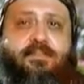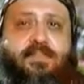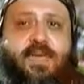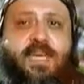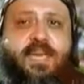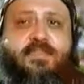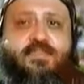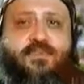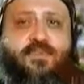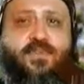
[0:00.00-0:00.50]

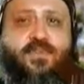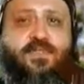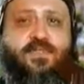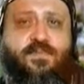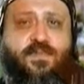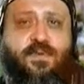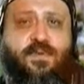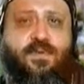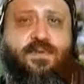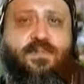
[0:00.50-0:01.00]
Be
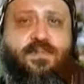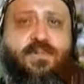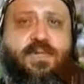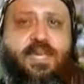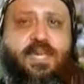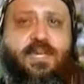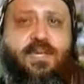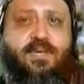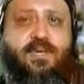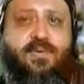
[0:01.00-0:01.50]
fruitful,
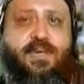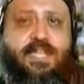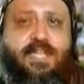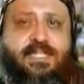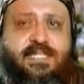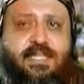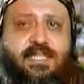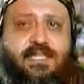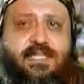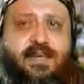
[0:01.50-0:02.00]

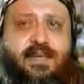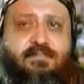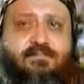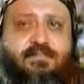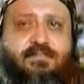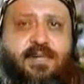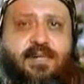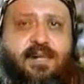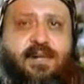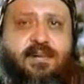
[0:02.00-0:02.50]
increase in
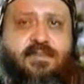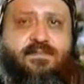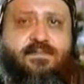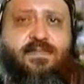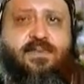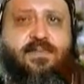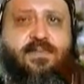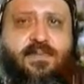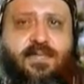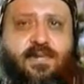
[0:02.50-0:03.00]
number,
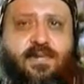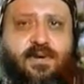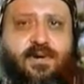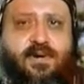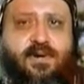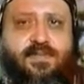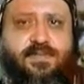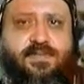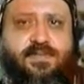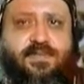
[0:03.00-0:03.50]
fill the
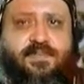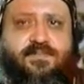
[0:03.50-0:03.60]
earth